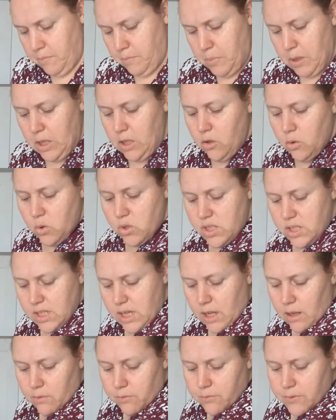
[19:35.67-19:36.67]
Be
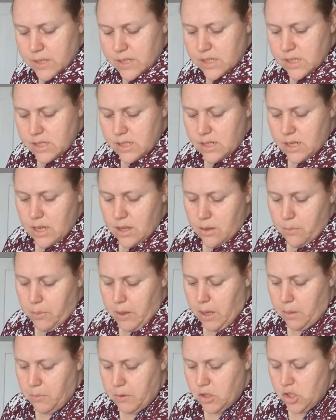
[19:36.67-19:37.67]
yourself. This is another
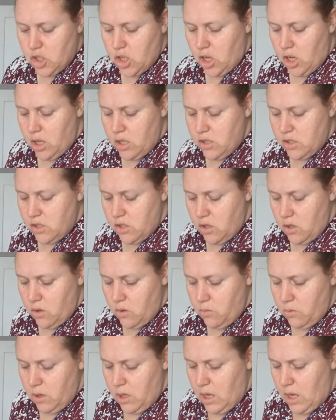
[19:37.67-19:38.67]
paper chart,
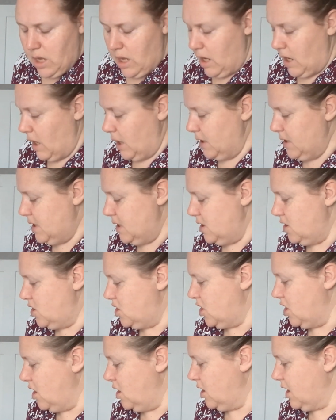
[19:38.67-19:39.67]
so I did
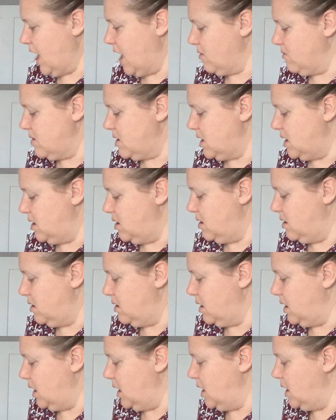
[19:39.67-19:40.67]
start counting
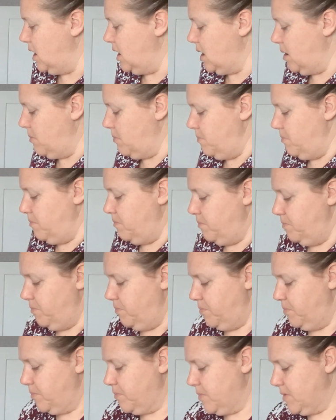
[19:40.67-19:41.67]
the
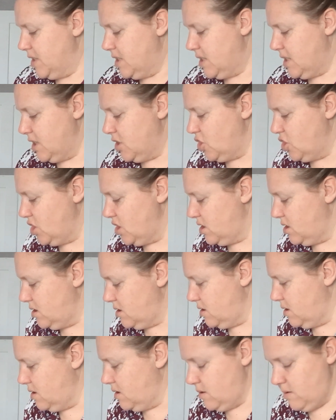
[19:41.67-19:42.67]
stitches,
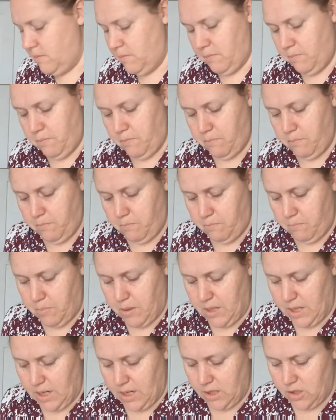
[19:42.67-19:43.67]

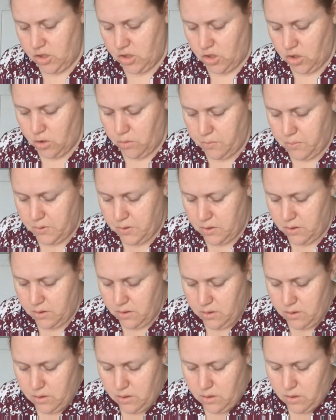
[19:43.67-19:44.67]
but then I stopped.
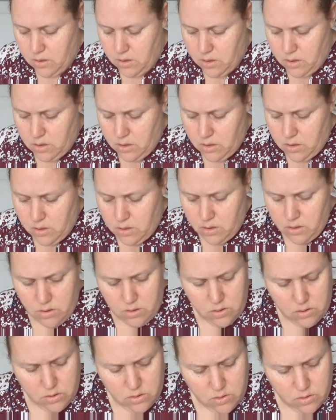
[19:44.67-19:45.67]

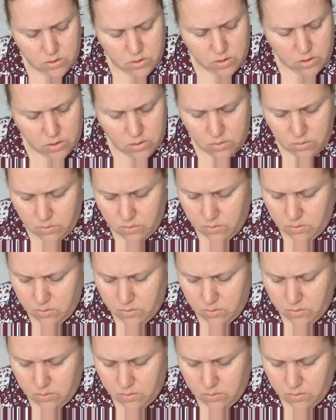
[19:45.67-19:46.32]
So